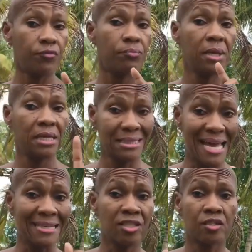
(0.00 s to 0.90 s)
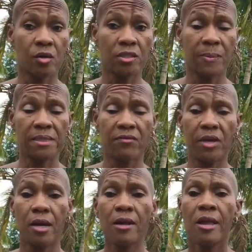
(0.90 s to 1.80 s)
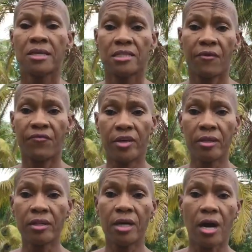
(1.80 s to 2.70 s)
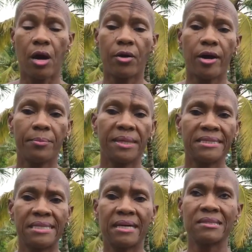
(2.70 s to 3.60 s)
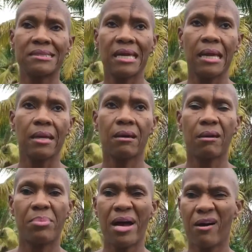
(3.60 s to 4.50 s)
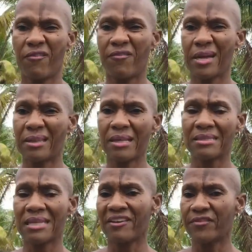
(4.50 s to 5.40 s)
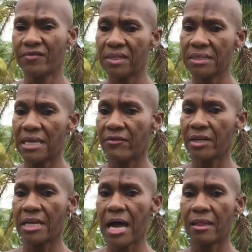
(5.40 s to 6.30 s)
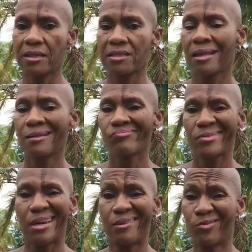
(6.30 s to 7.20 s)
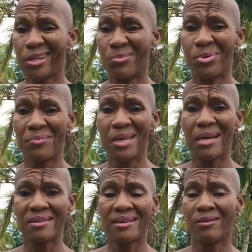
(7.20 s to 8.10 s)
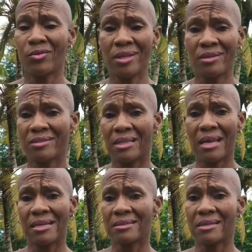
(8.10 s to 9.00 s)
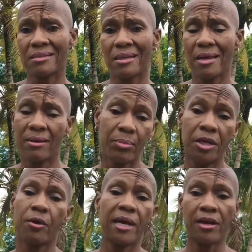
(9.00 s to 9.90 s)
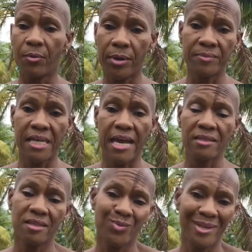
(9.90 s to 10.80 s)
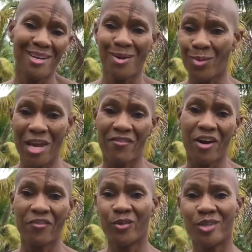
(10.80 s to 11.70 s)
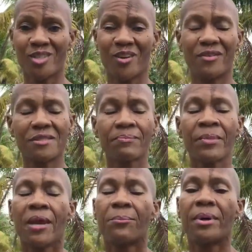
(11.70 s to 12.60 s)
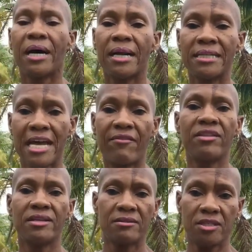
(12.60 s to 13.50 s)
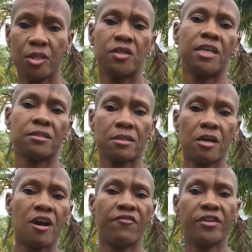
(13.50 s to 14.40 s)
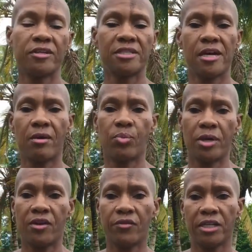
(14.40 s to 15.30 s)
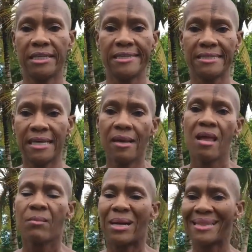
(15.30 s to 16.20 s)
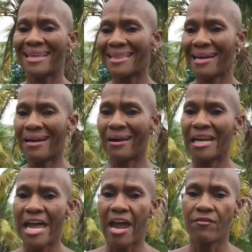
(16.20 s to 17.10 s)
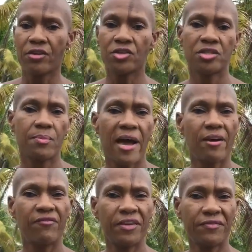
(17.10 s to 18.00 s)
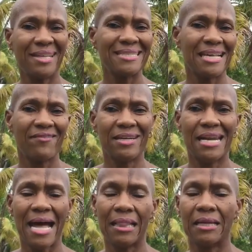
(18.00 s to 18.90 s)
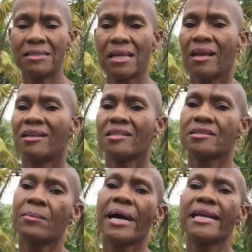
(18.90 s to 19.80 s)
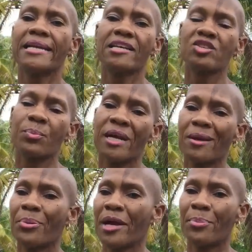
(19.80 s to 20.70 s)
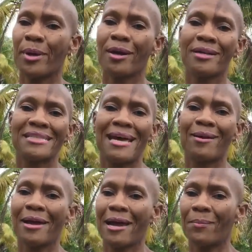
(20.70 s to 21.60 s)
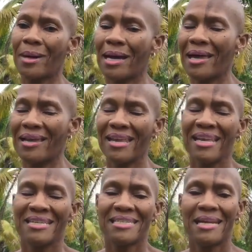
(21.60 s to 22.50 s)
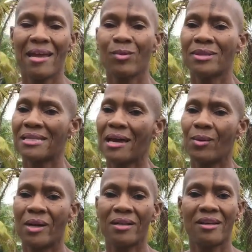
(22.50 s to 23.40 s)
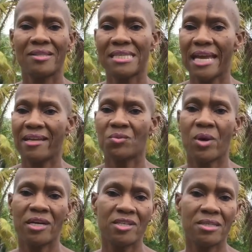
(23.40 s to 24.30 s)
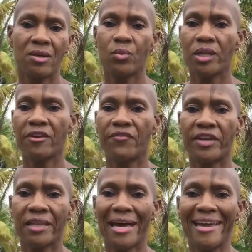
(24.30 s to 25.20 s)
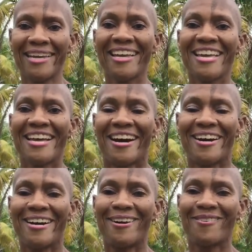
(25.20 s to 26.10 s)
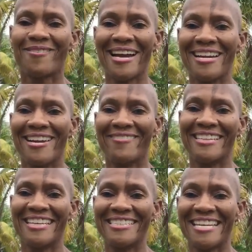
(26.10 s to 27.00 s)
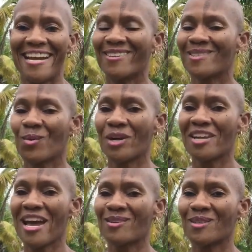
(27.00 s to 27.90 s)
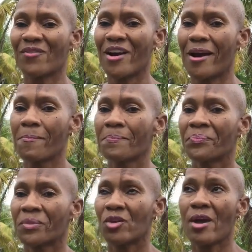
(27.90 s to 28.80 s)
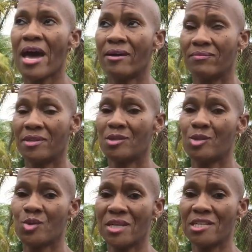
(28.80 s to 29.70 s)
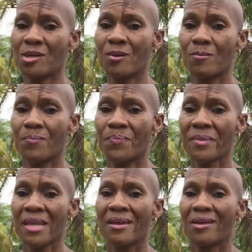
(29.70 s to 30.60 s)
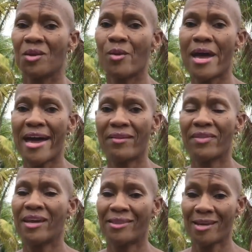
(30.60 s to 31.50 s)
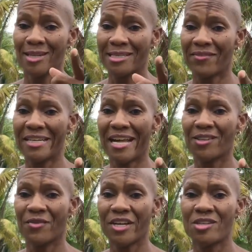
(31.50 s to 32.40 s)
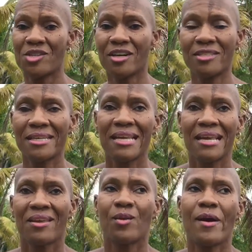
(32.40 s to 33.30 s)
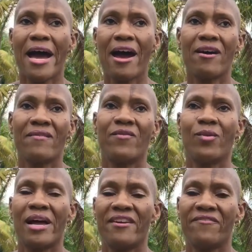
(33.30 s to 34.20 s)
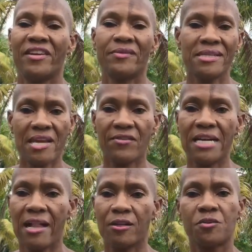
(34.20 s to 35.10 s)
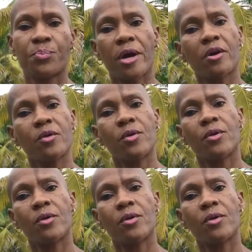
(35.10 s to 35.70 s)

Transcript: Because gas is so expensive here, to fill the car up, it does take about, I think it's like $57. I don't really pump gas. I don't really go to the gas station a lot, but nobody here pumps gas because we know we have all full service. But Devlin usually gets the car filled up whenever it needs it. But I think that on average it's about $57. So somebody get your pen and paper because I don't have mine. Today was like one of those days where I just didn't really feel like writing everything down. So what do you have so far? You have the 222. You have the $37 for insurance. You have what? $57 per